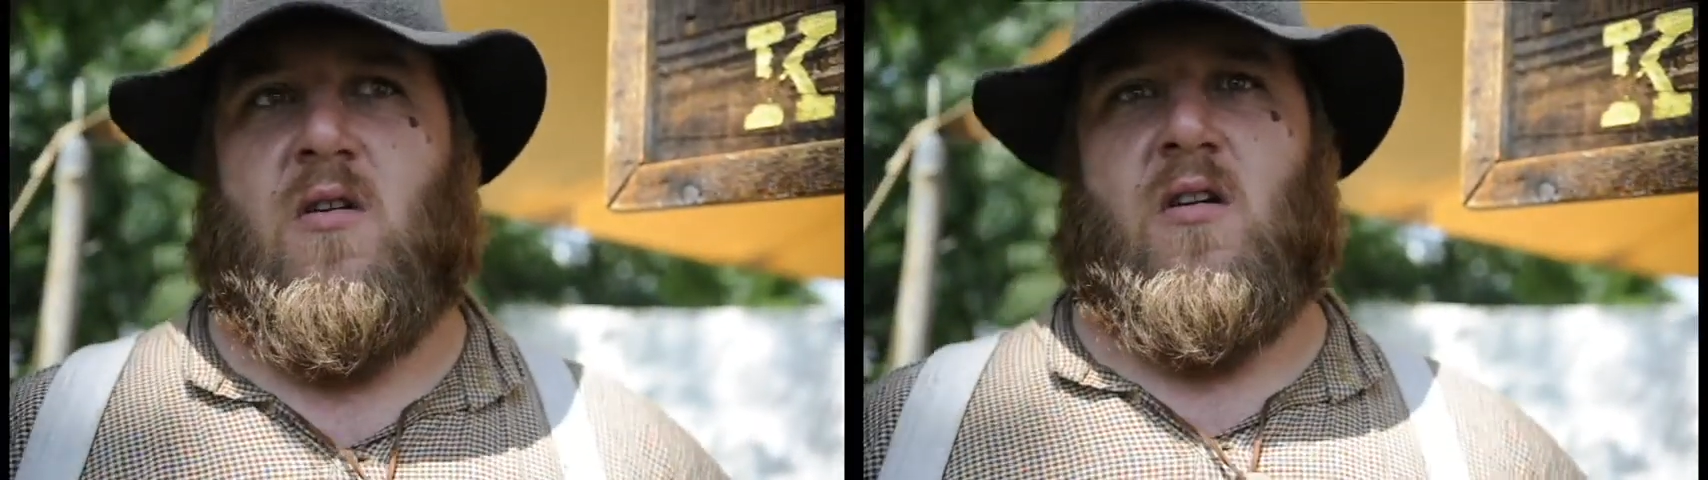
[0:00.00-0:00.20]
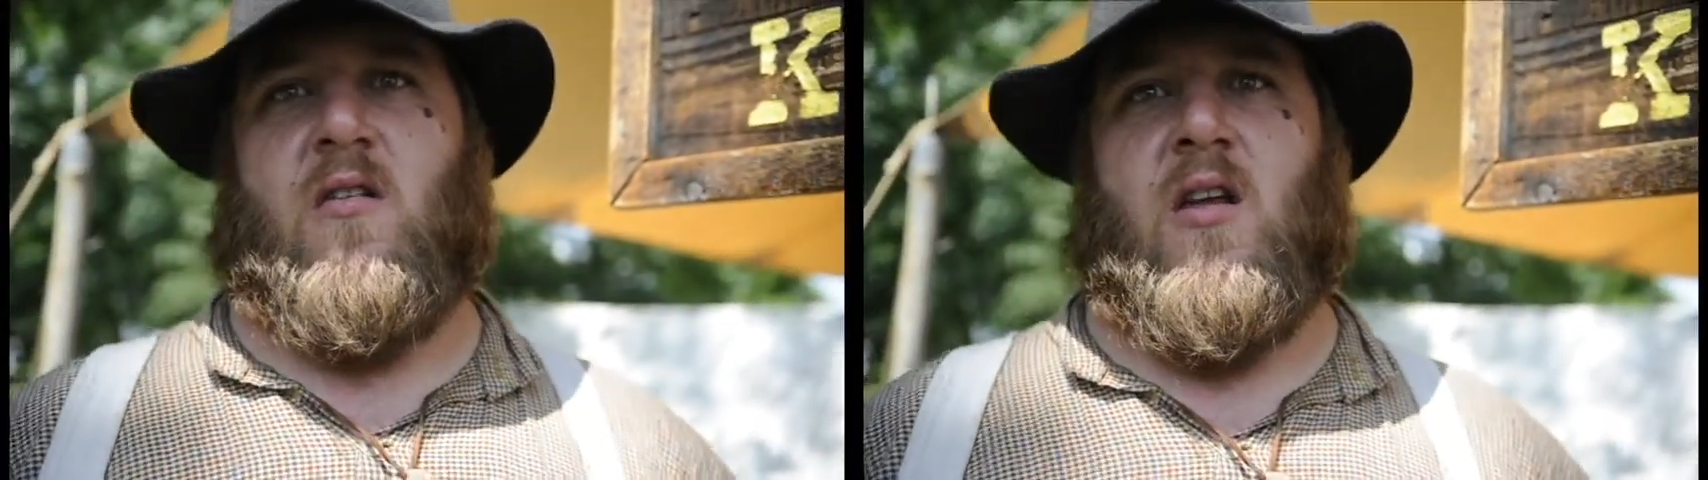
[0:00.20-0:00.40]

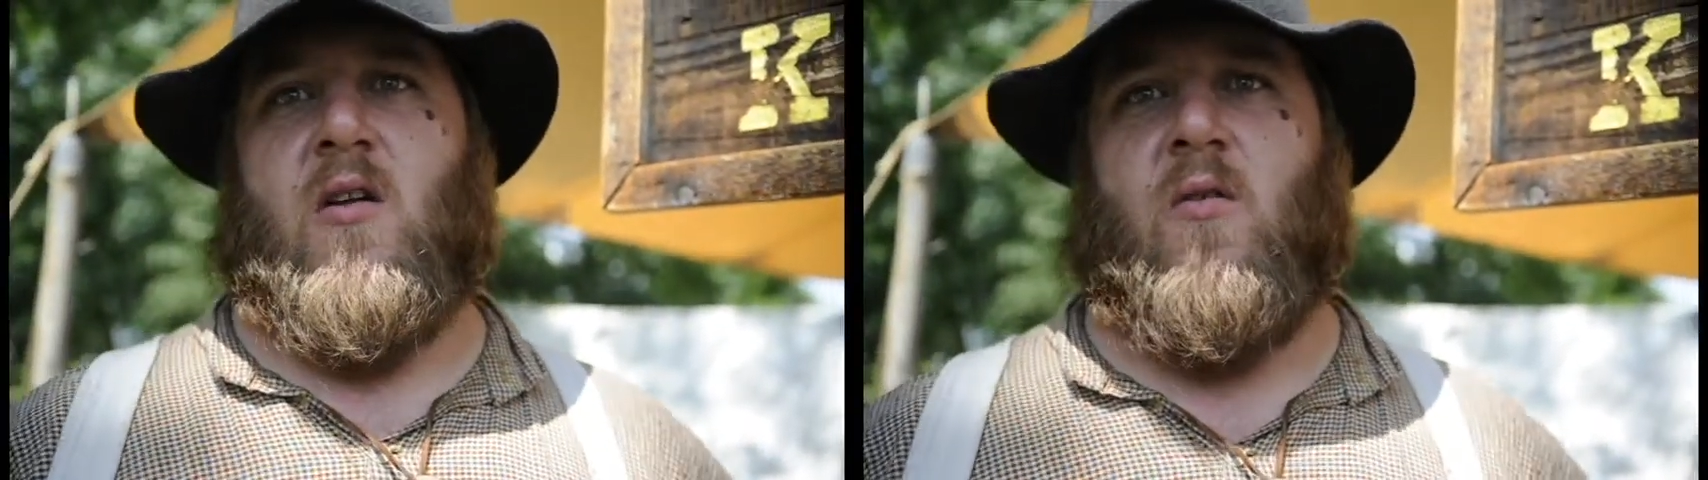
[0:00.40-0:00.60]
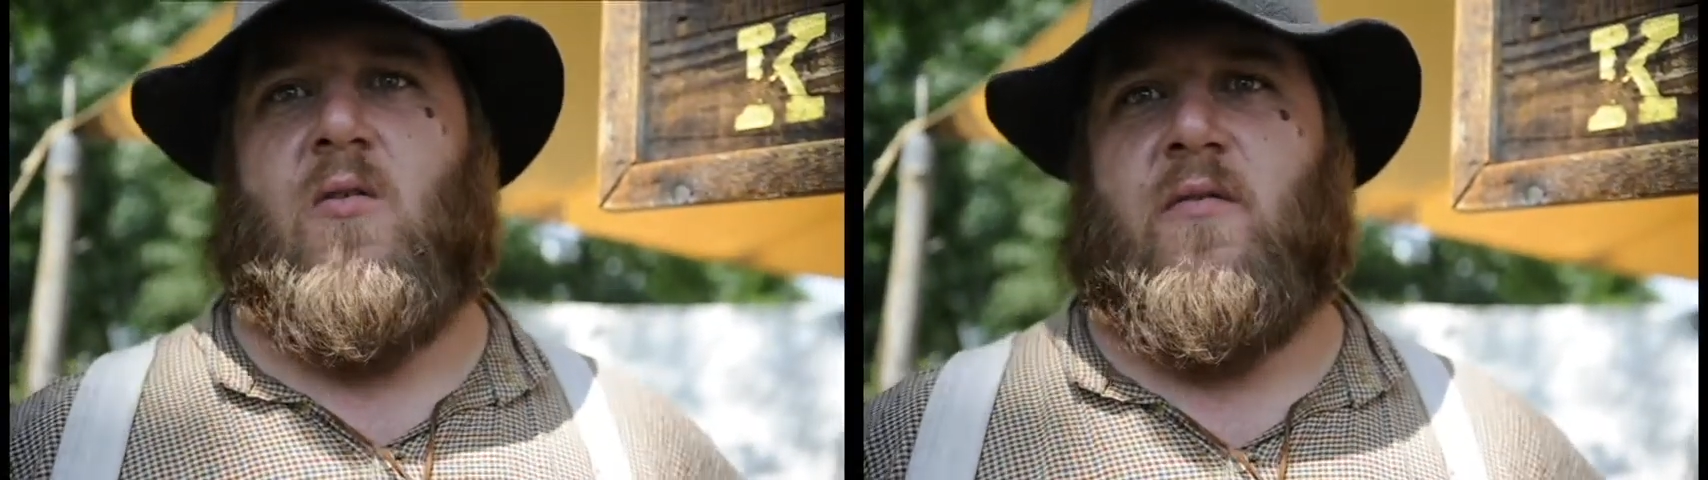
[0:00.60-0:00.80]
couldn't
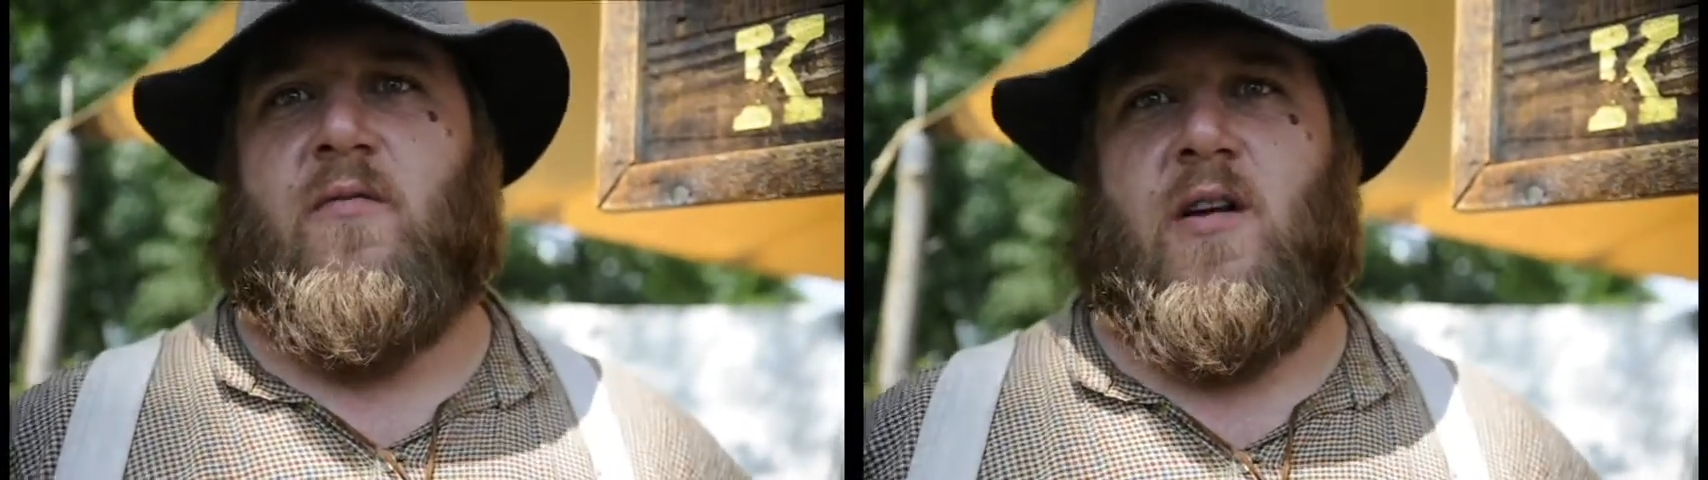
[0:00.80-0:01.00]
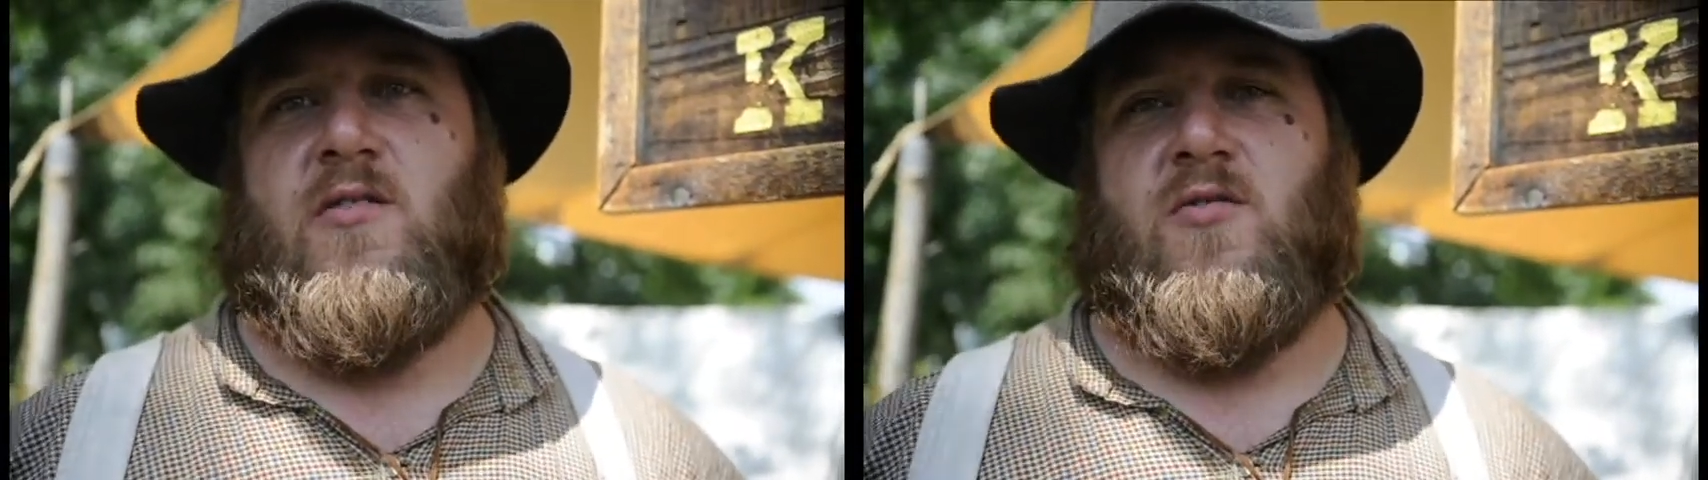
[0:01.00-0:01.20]
get a hold
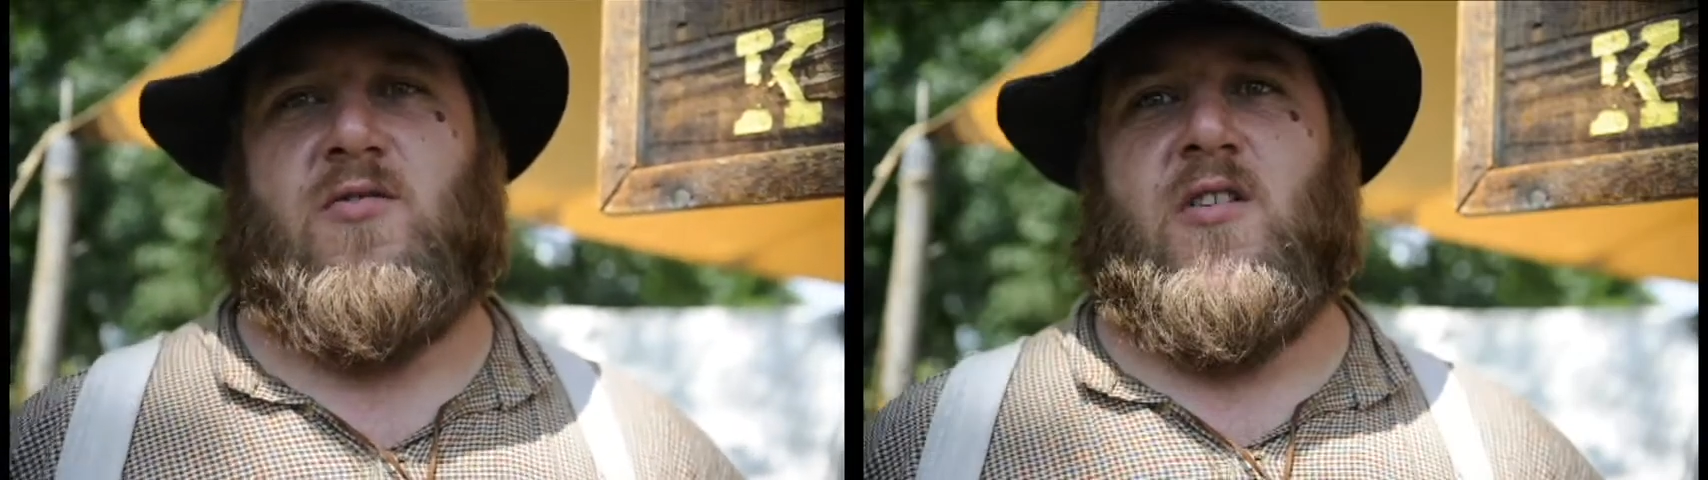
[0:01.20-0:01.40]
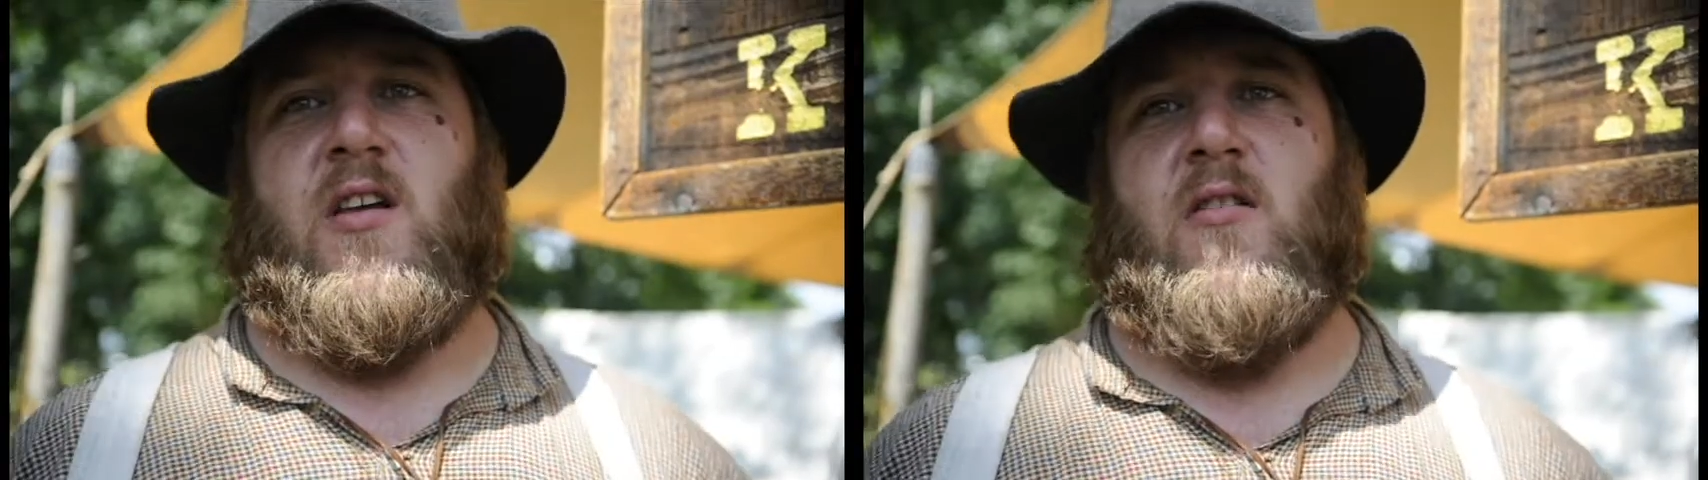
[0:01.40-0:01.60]
of
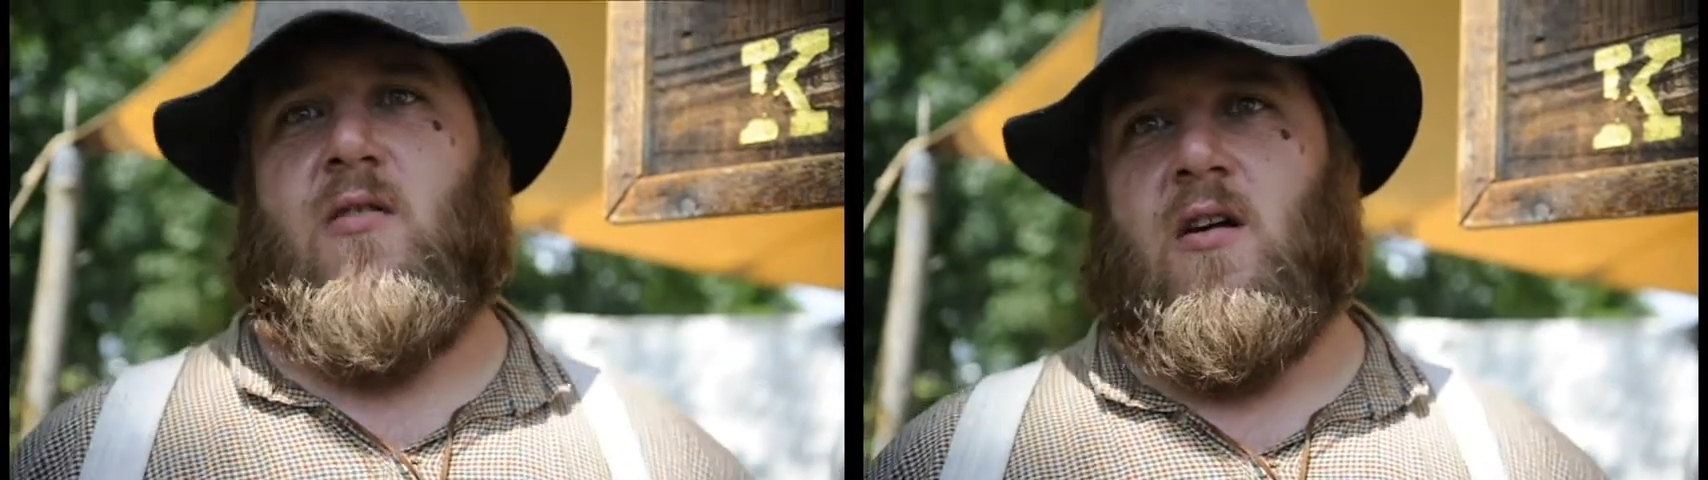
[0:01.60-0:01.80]
razors like you